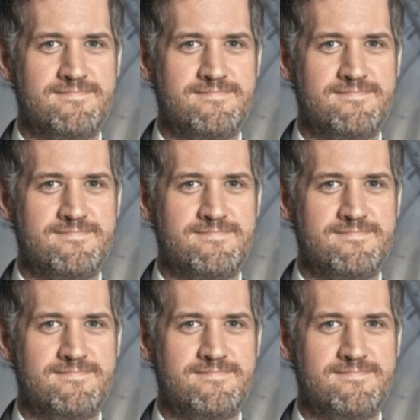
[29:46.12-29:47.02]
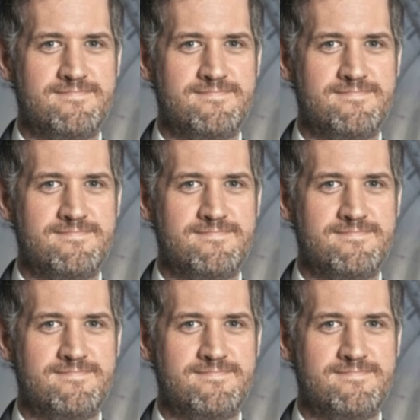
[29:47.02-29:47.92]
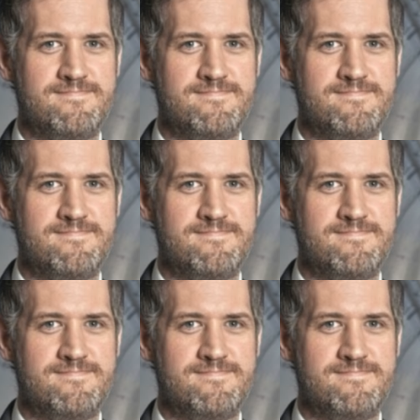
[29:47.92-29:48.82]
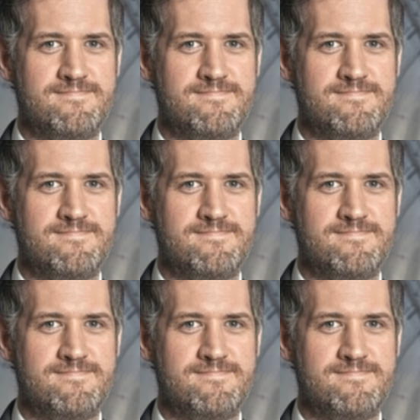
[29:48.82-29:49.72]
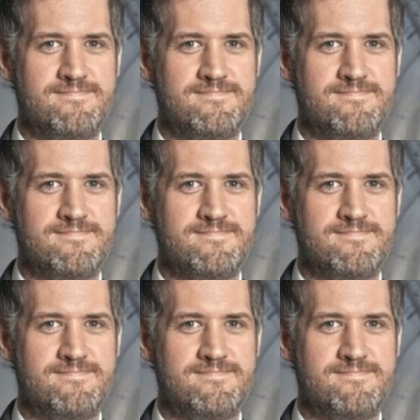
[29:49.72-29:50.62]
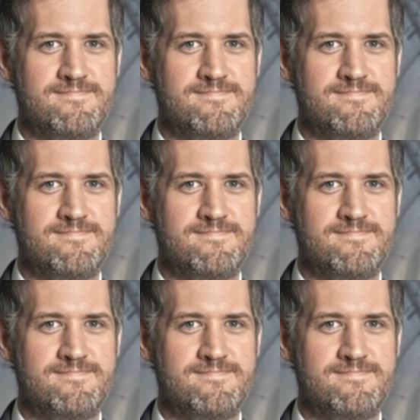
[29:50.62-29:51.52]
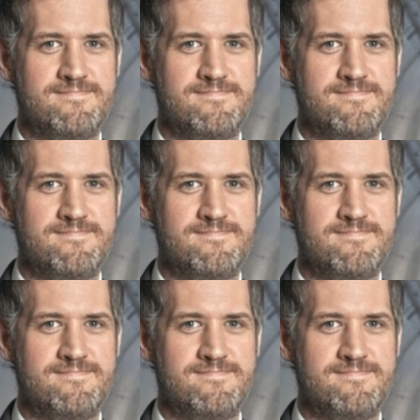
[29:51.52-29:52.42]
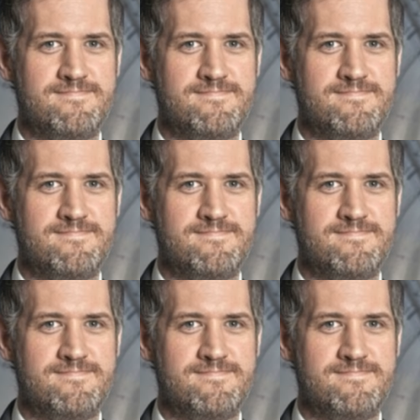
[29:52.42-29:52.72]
(no lip movement)